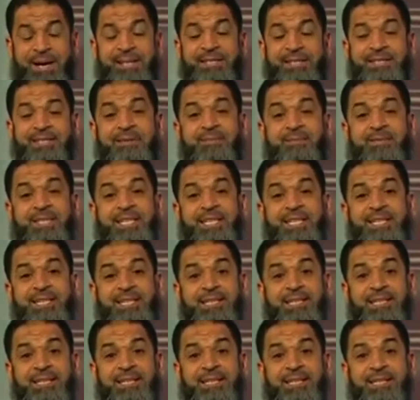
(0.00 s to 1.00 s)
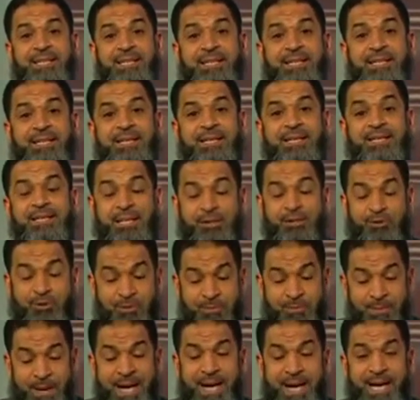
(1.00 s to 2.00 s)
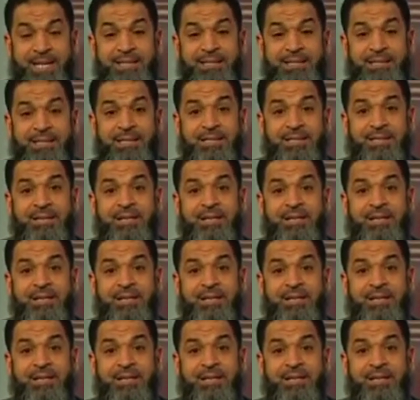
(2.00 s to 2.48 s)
something, that command